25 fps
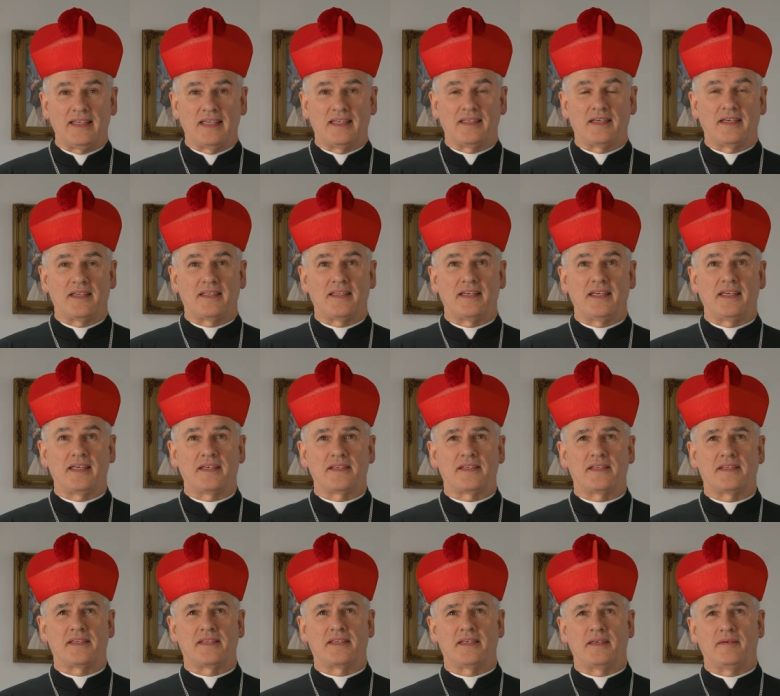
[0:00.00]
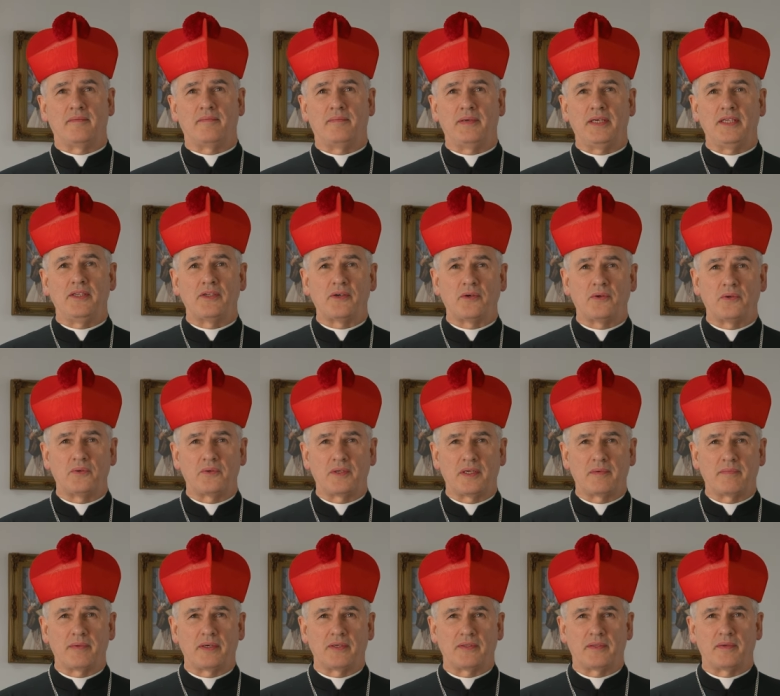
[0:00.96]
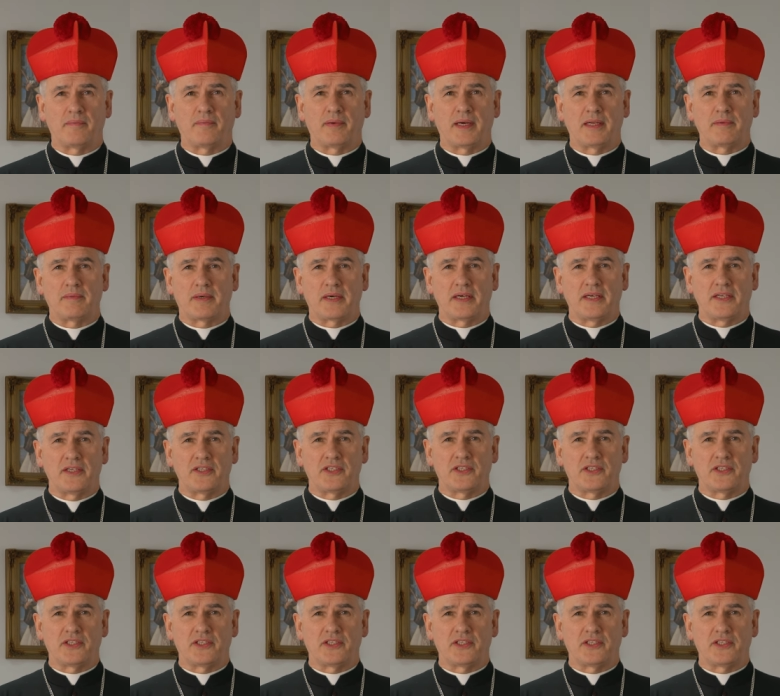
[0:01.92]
a lot of things to be known about the Palmarian